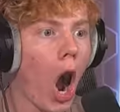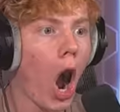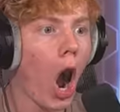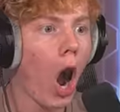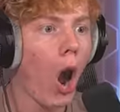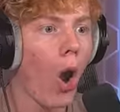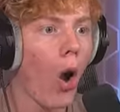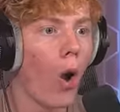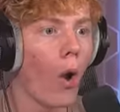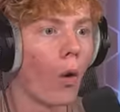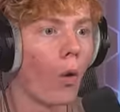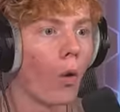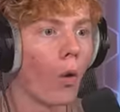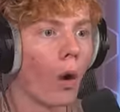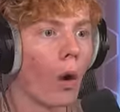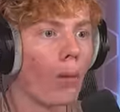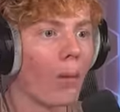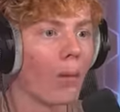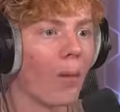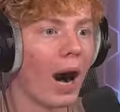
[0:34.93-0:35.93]

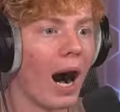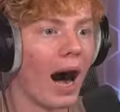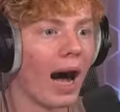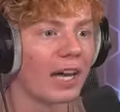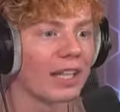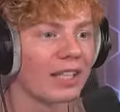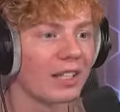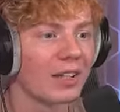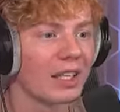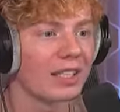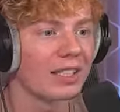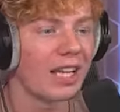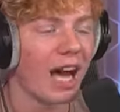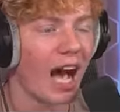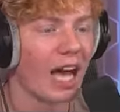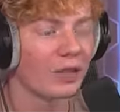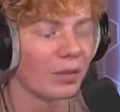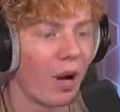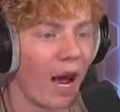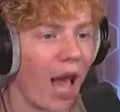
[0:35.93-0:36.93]
Oh my goodness,
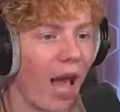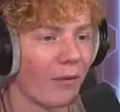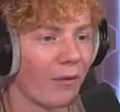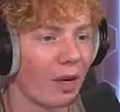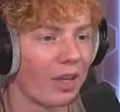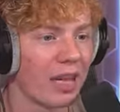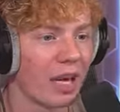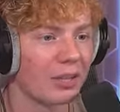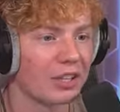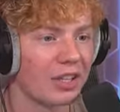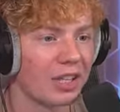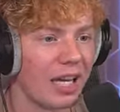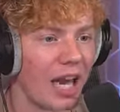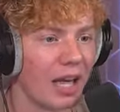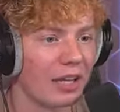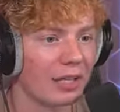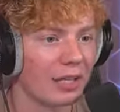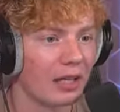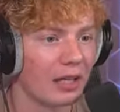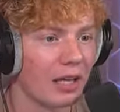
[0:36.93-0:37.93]
guys, we're halfway there to the
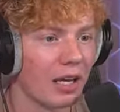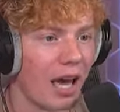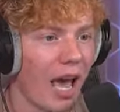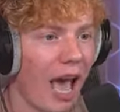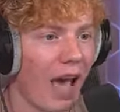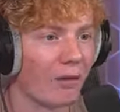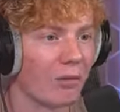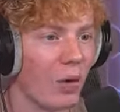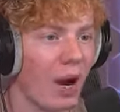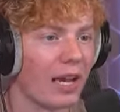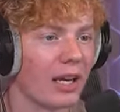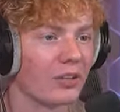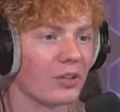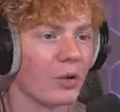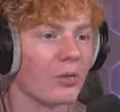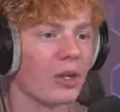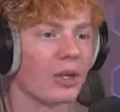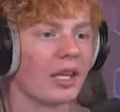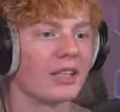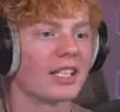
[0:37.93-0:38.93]
end. Halfway,
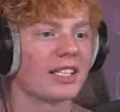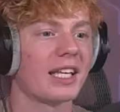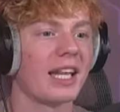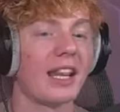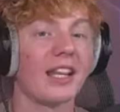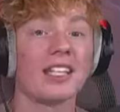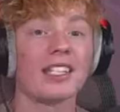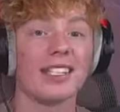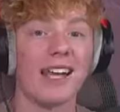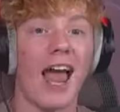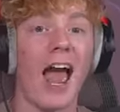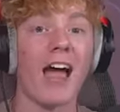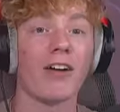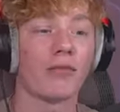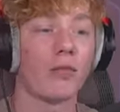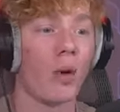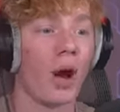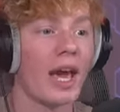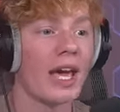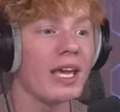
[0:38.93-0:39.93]
dude, this, this is
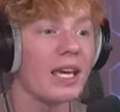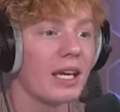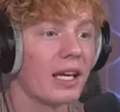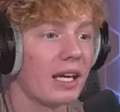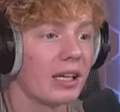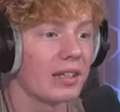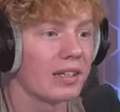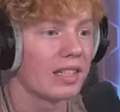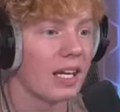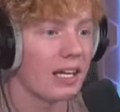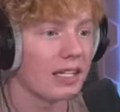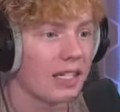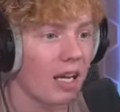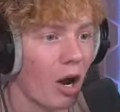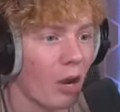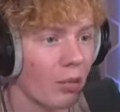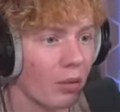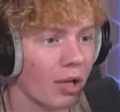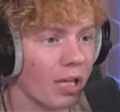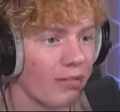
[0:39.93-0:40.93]
halfway. This, this is
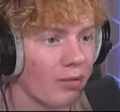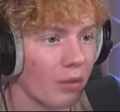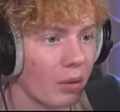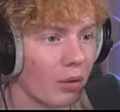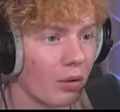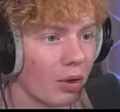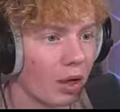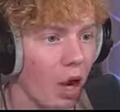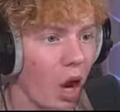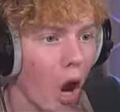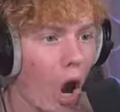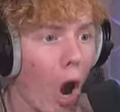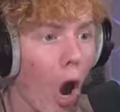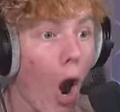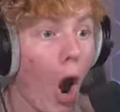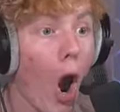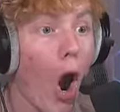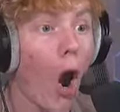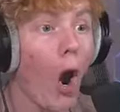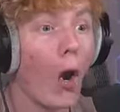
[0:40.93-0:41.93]
unbelievable.
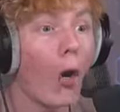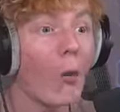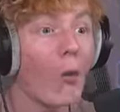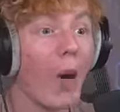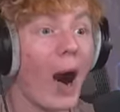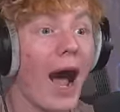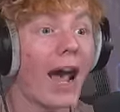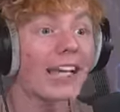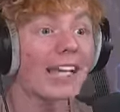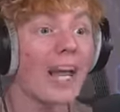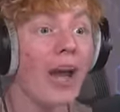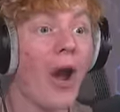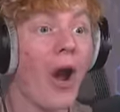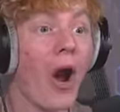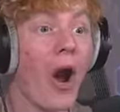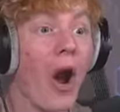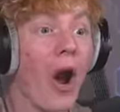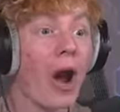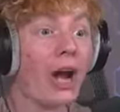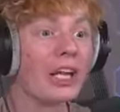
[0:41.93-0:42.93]
Oh my,
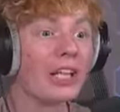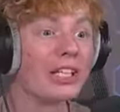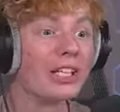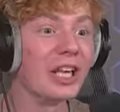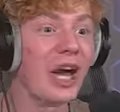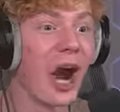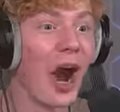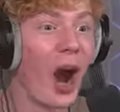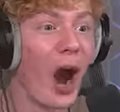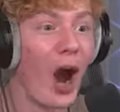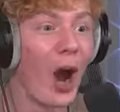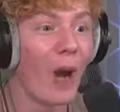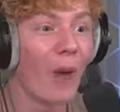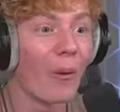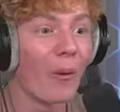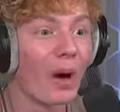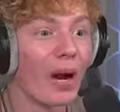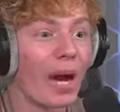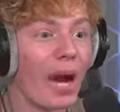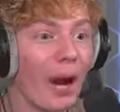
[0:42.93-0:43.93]

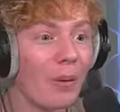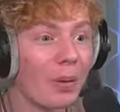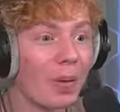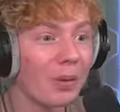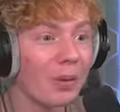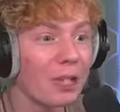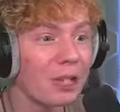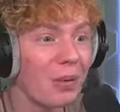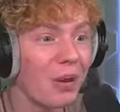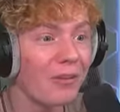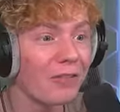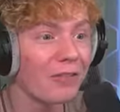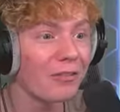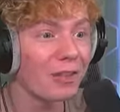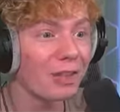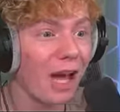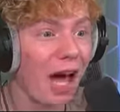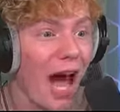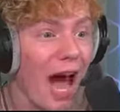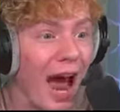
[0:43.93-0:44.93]
yo, people just went
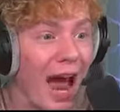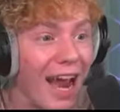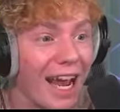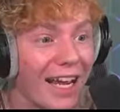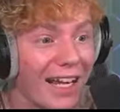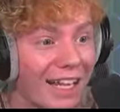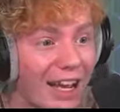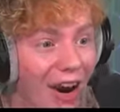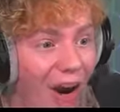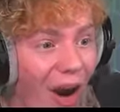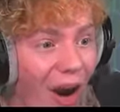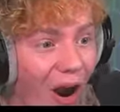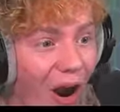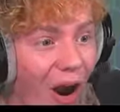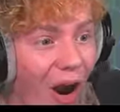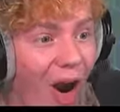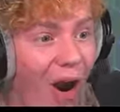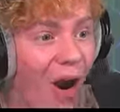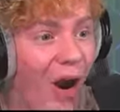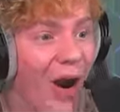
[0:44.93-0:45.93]
flying.
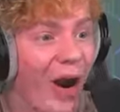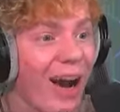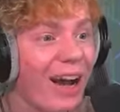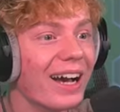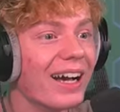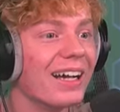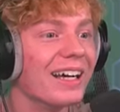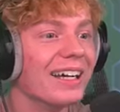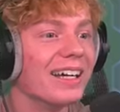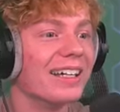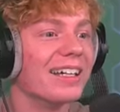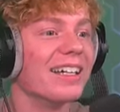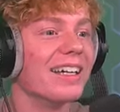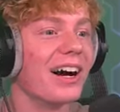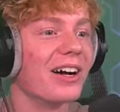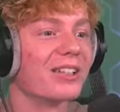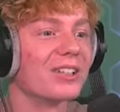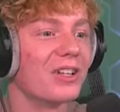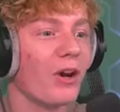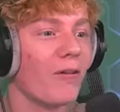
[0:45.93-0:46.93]
Oh,
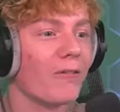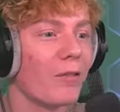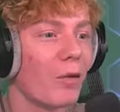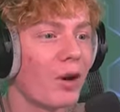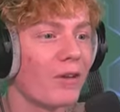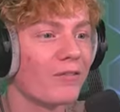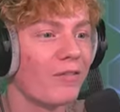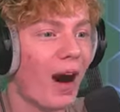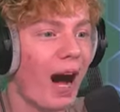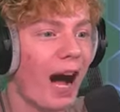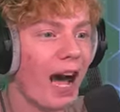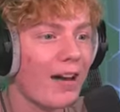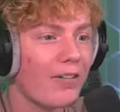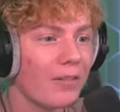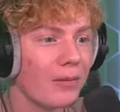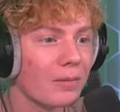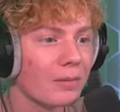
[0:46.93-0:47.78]
yo, 245.